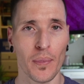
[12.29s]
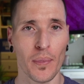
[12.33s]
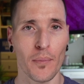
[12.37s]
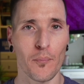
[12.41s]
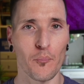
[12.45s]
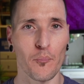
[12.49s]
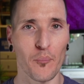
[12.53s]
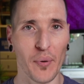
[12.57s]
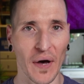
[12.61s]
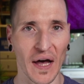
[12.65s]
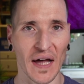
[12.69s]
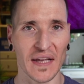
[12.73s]

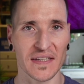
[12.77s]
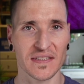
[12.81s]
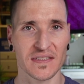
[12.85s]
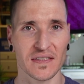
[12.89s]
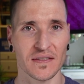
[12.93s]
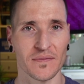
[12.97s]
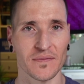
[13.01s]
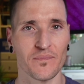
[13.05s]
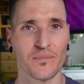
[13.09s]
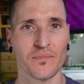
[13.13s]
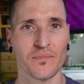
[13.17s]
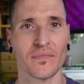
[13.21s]
But
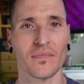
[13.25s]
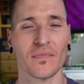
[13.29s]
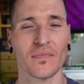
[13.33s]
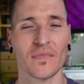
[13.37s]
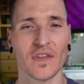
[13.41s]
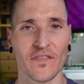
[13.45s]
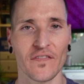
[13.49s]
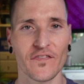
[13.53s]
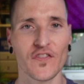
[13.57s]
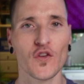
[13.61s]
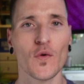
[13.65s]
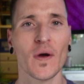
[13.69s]

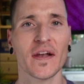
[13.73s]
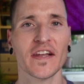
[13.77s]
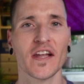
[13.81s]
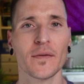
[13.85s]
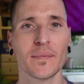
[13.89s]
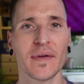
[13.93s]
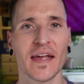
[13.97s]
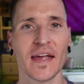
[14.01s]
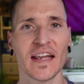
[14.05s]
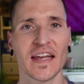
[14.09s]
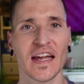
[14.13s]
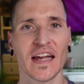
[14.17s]
if you end
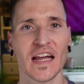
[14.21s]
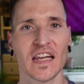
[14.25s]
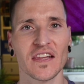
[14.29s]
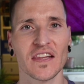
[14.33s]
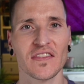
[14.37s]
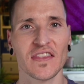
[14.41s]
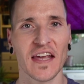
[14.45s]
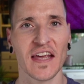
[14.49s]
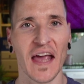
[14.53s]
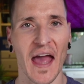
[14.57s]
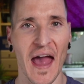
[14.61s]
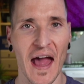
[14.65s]
up getting
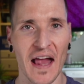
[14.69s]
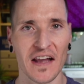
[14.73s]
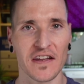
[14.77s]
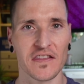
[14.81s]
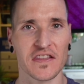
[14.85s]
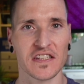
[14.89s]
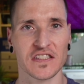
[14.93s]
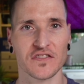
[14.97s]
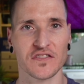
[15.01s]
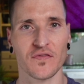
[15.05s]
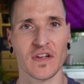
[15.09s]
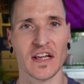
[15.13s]
anything out of
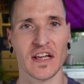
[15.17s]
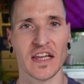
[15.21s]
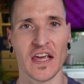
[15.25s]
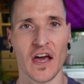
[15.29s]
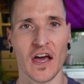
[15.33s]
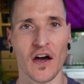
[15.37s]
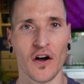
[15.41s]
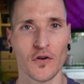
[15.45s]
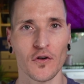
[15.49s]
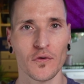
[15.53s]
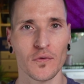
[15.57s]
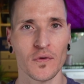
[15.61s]
this
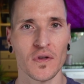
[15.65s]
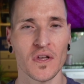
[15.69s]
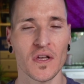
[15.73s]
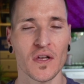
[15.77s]
video,